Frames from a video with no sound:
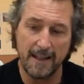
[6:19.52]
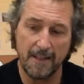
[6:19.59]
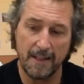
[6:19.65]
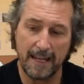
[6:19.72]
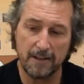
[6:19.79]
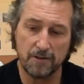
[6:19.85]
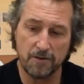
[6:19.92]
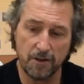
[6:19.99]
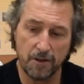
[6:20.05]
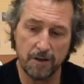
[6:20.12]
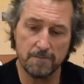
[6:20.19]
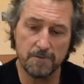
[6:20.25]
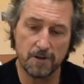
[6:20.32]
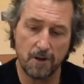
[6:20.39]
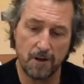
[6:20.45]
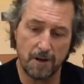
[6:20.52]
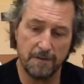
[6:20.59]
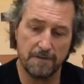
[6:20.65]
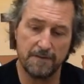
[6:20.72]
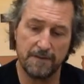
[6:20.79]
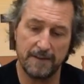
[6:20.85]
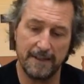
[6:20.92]
In terms
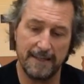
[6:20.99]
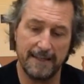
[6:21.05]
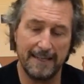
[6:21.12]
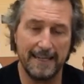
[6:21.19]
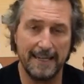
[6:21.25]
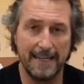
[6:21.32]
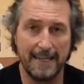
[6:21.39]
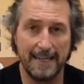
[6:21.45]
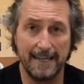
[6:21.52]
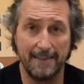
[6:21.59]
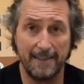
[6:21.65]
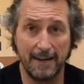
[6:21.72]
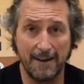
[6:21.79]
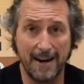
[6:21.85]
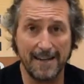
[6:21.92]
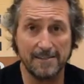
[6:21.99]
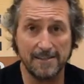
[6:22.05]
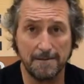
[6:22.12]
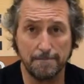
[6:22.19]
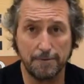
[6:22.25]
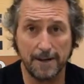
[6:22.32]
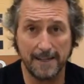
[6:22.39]
of, there are
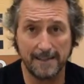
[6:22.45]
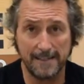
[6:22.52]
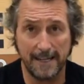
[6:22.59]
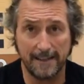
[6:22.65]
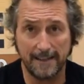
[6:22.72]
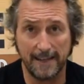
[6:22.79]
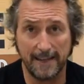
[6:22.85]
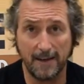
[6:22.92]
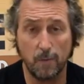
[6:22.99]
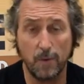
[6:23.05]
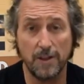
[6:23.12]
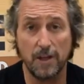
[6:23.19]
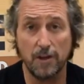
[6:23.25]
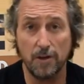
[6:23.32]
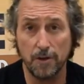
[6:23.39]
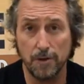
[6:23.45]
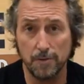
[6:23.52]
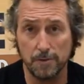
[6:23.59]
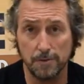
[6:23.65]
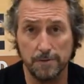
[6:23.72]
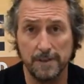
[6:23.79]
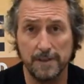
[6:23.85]
some products out there where the
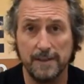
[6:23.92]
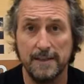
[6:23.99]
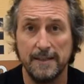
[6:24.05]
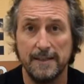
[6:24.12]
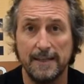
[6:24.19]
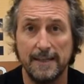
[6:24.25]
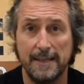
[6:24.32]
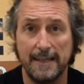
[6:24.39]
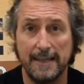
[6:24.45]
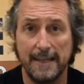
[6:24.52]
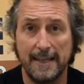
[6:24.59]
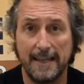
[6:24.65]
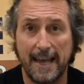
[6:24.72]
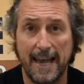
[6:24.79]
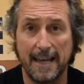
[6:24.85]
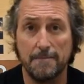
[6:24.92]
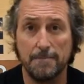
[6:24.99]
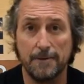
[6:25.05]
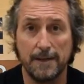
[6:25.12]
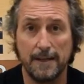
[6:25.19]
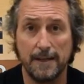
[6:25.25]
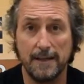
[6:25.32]
yield can
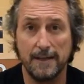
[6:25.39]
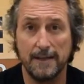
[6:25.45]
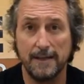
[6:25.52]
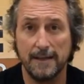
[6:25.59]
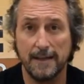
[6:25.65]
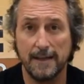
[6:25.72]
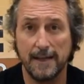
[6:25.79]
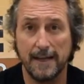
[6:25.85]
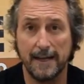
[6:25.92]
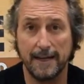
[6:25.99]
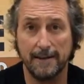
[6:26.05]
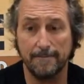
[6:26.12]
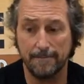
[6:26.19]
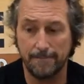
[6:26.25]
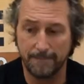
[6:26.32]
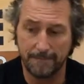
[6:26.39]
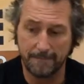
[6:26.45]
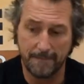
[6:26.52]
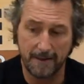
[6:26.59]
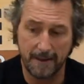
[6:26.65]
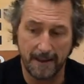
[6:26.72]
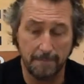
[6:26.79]
be
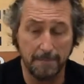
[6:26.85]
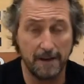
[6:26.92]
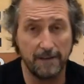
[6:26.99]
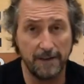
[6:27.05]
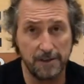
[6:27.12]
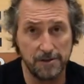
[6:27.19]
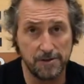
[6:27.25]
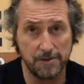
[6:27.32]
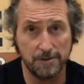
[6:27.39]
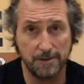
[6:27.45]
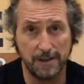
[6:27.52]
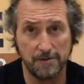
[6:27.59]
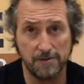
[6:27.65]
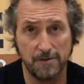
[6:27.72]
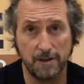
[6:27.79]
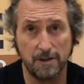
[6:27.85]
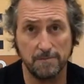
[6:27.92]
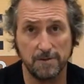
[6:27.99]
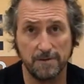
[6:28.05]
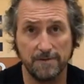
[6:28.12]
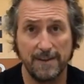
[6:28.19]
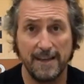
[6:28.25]
a bit of an issue in terms
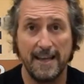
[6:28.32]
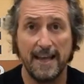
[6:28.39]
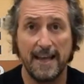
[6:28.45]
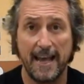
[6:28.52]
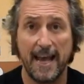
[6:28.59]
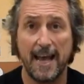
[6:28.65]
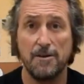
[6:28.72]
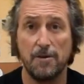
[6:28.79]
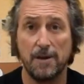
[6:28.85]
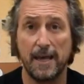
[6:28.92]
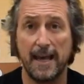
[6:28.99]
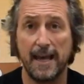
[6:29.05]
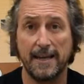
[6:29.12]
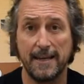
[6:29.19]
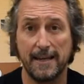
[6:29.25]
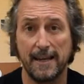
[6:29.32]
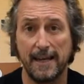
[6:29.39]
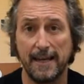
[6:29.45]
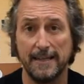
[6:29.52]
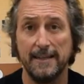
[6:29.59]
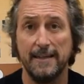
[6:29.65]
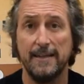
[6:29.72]
of how you calculate